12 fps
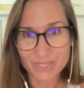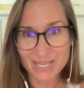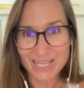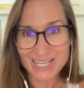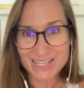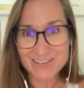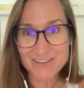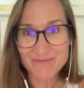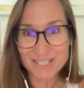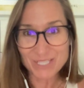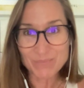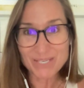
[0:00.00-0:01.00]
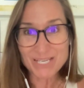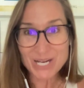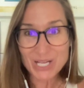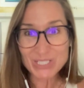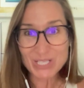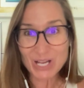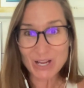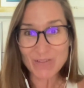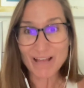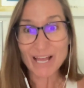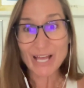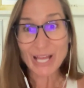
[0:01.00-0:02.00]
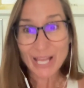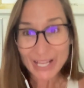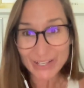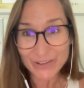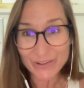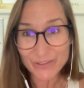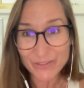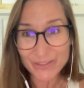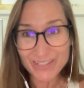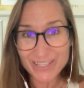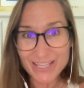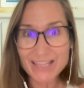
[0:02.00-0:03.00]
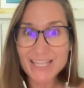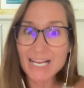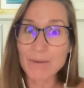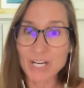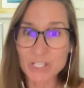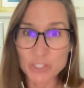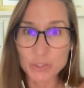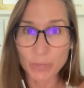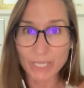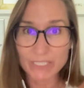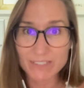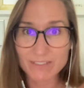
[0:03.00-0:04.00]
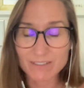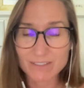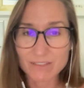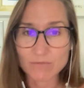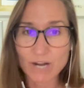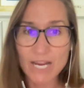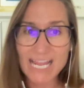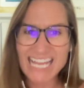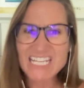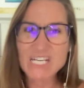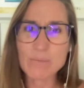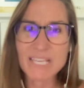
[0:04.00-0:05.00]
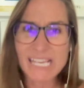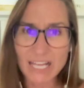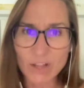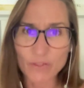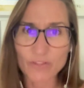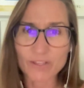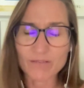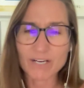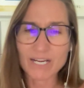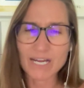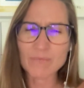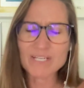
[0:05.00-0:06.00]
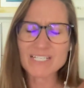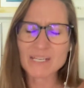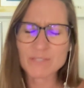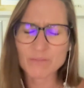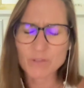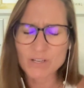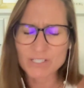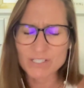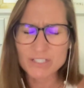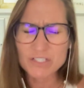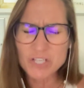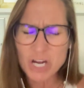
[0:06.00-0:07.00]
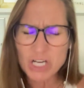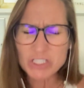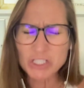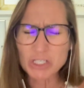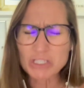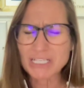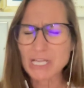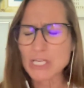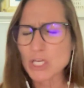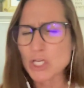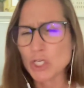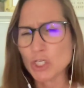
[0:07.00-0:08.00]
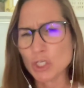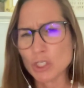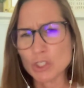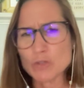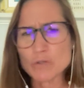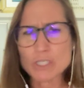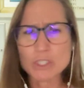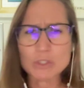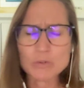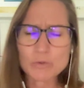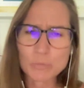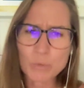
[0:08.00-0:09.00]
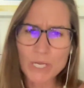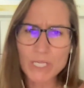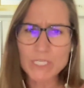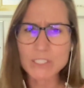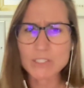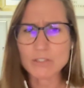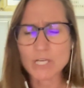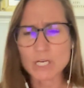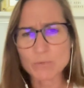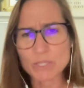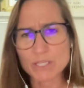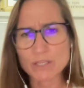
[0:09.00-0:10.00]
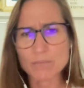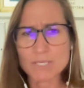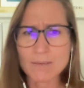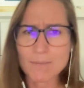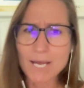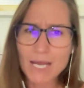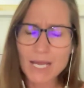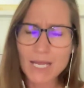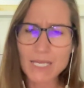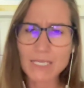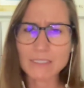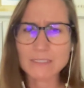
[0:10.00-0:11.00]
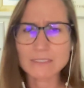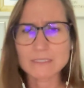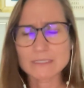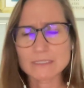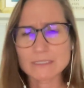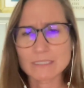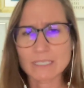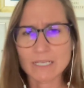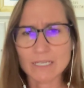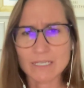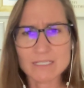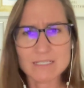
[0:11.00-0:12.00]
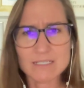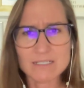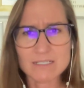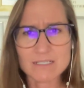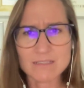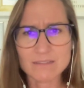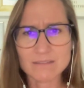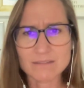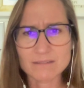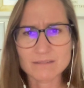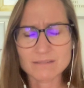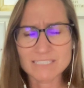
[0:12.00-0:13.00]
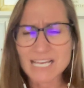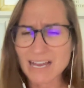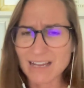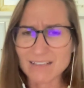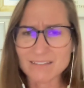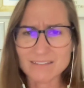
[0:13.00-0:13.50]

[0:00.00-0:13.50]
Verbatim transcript: Okay. If it's because of health, then I better do it, right? I need to be healthy, right? How many times have you gone to the doctor and they're like, you need to lose weight, you're not within the BMI? And yeah,